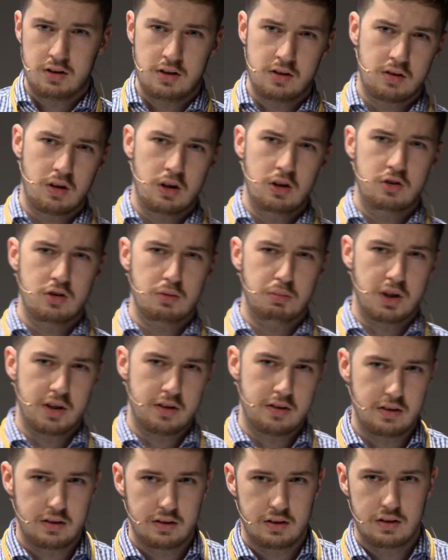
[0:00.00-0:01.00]
disclosure
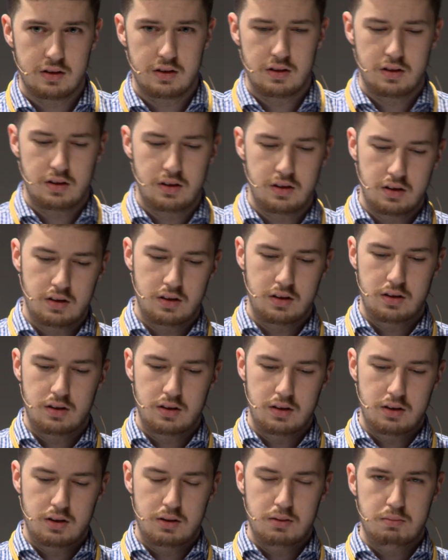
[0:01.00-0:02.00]
button.
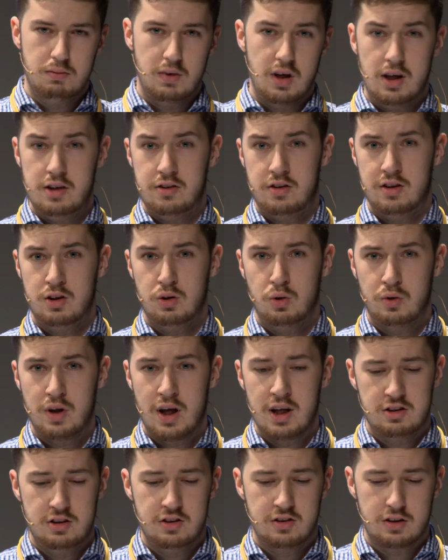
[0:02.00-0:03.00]
But as the old
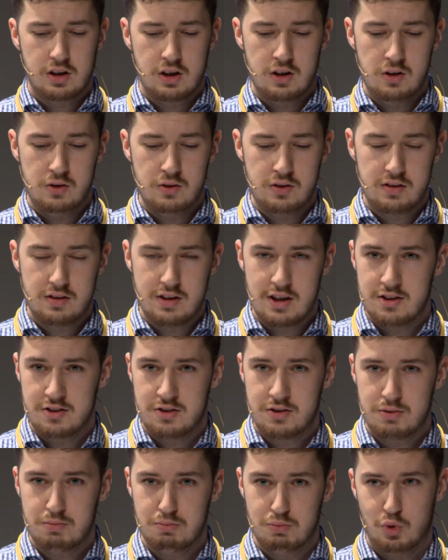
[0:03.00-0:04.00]
adage goes,
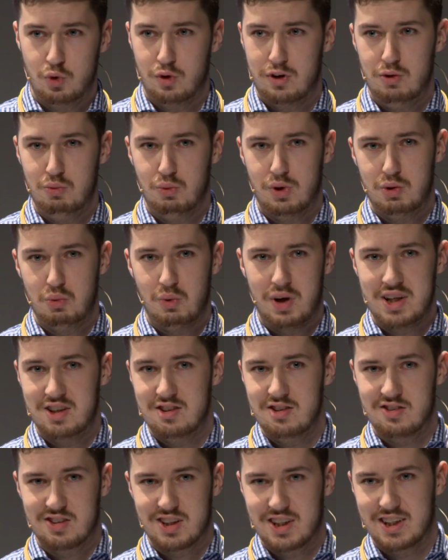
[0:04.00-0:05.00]
there's more than one way
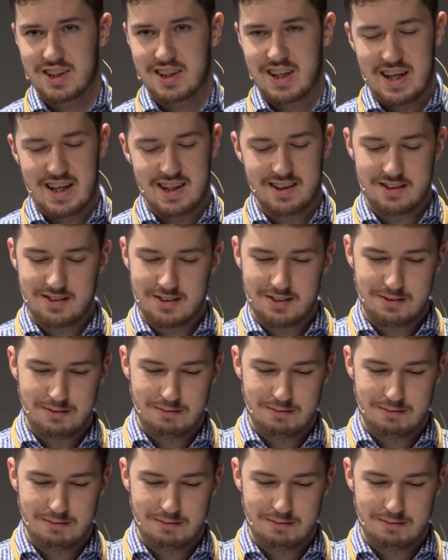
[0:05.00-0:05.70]
to skin a cat.